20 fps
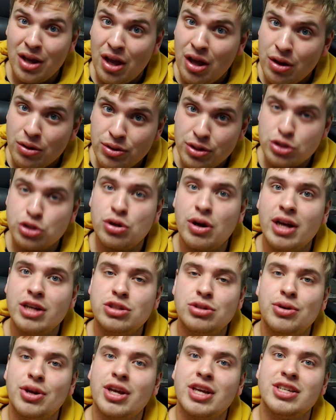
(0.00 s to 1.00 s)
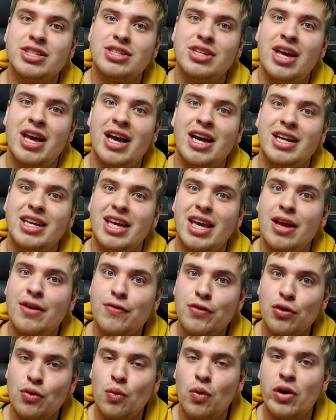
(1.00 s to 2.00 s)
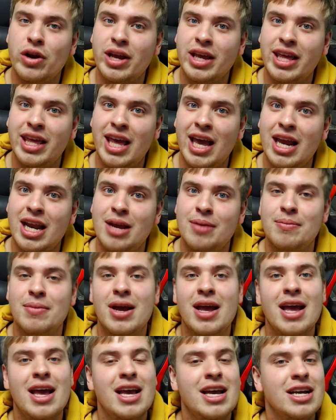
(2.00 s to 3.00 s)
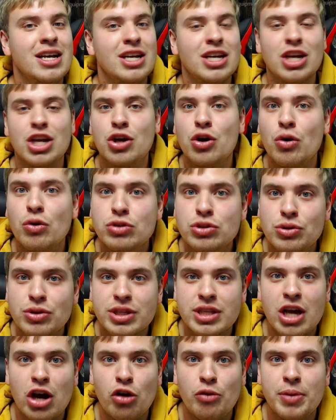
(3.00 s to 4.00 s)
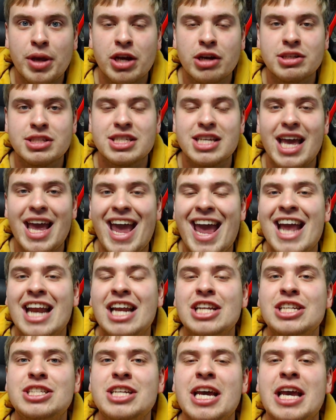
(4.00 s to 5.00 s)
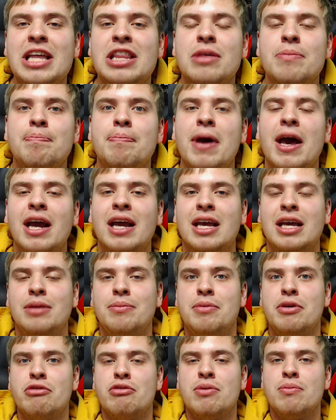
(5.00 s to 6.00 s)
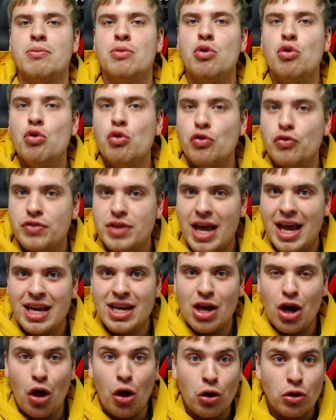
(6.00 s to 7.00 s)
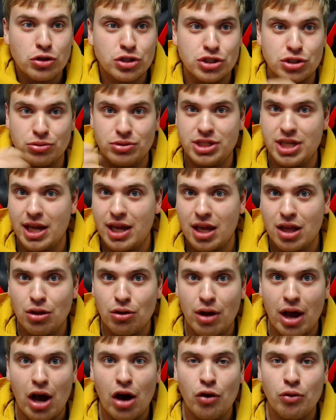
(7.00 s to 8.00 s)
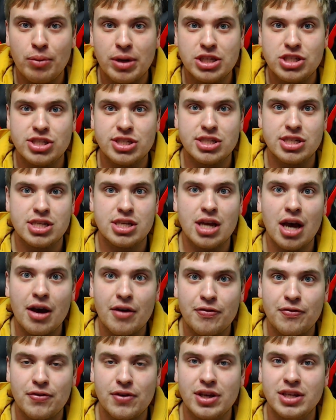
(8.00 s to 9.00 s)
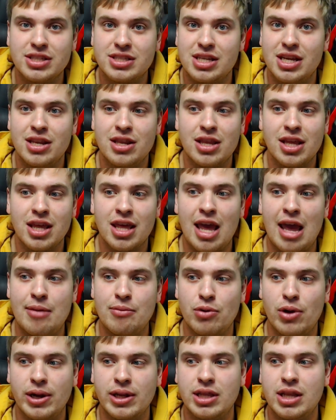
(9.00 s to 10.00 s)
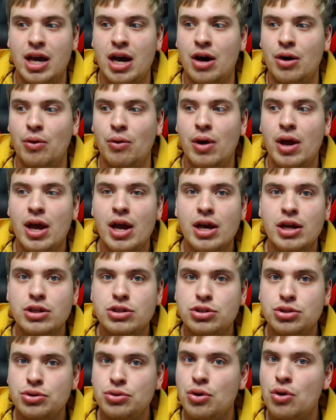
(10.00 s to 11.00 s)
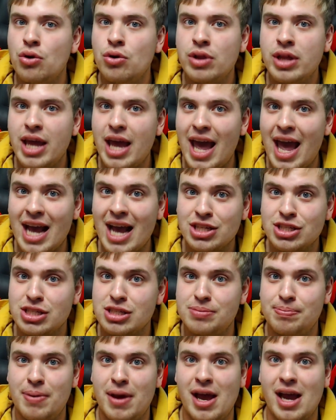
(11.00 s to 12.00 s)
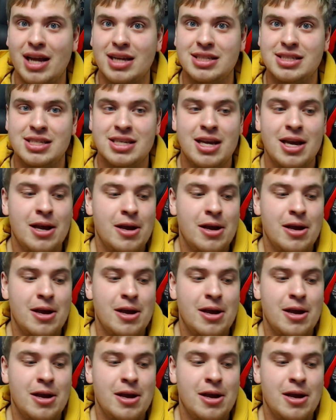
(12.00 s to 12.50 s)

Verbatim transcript: Retry Trick is there. If you wanna get him, go do it now, because any day the pack can be removed. And also, take a look how much stuff is in the game right now. Two early access packs.